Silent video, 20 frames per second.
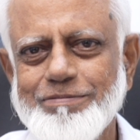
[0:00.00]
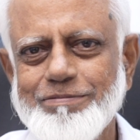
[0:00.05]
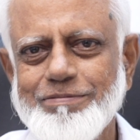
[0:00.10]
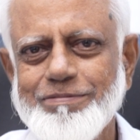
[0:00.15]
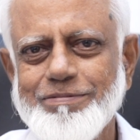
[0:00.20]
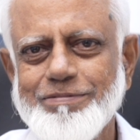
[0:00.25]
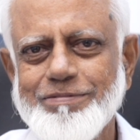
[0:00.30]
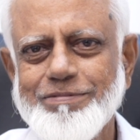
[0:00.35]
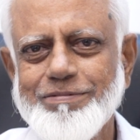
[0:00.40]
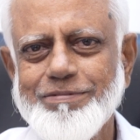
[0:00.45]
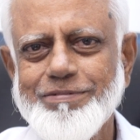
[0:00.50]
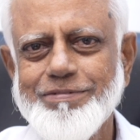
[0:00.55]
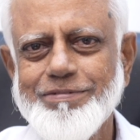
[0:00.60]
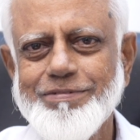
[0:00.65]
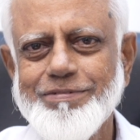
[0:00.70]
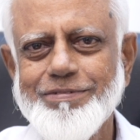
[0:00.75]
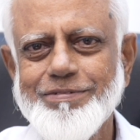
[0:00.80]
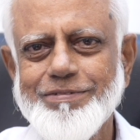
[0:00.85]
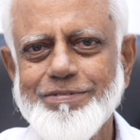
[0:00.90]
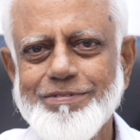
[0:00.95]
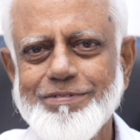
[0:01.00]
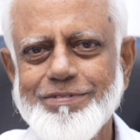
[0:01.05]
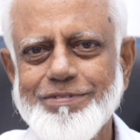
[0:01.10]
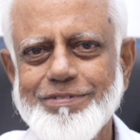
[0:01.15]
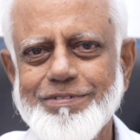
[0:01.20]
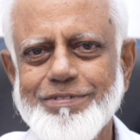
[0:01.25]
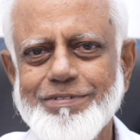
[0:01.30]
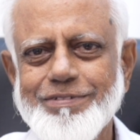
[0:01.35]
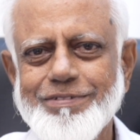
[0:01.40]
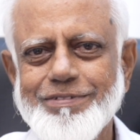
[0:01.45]
I am thankful to
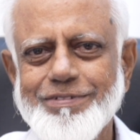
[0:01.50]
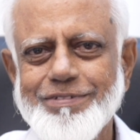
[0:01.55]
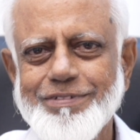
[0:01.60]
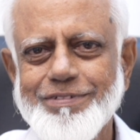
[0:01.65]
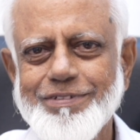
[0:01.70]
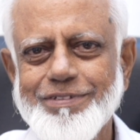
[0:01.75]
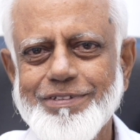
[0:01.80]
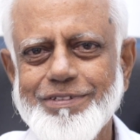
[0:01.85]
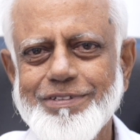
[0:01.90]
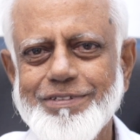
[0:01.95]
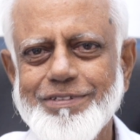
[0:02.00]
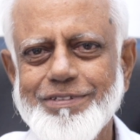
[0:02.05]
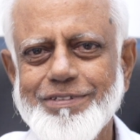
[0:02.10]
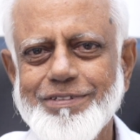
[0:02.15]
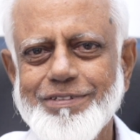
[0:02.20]
everybody for that.